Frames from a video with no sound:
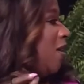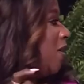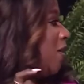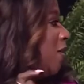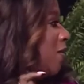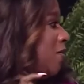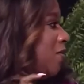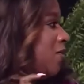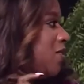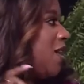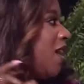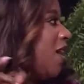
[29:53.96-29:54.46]

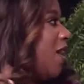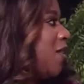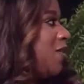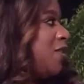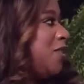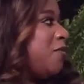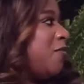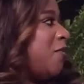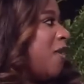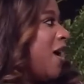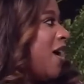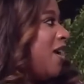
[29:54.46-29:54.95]
Shout out
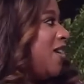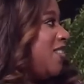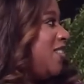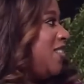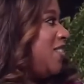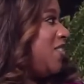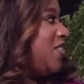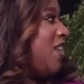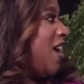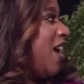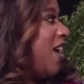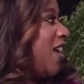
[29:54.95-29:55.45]
to my auntie
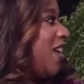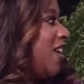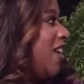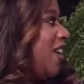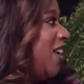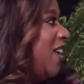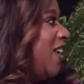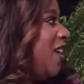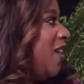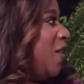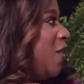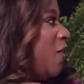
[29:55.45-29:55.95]

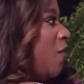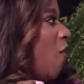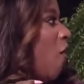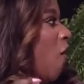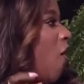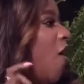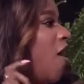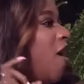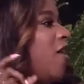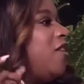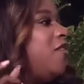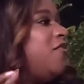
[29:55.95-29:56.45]
Jackie.
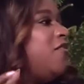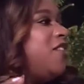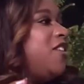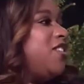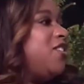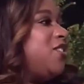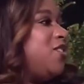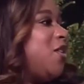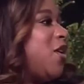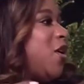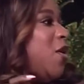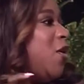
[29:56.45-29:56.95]
All of us
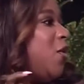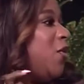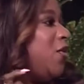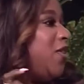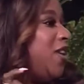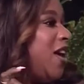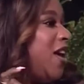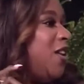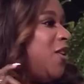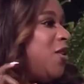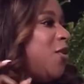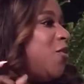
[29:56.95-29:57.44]
know
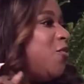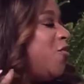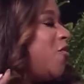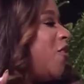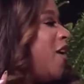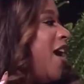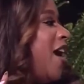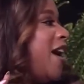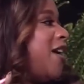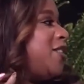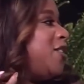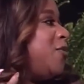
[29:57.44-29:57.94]
that little
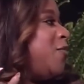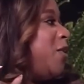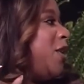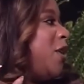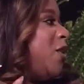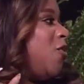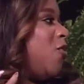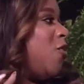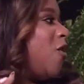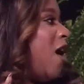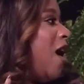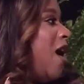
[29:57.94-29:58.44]
raspy,
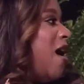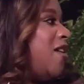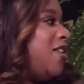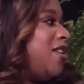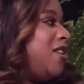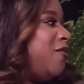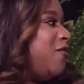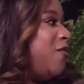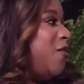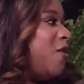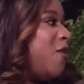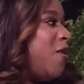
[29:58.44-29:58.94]

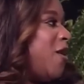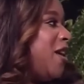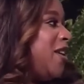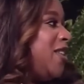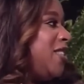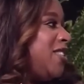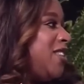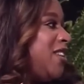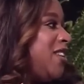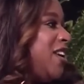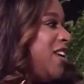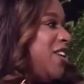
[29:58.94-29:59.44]
growly
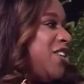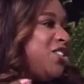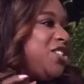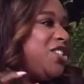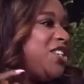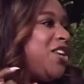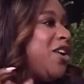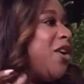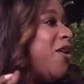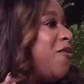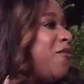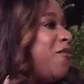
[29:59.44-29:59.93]
voice, she gonna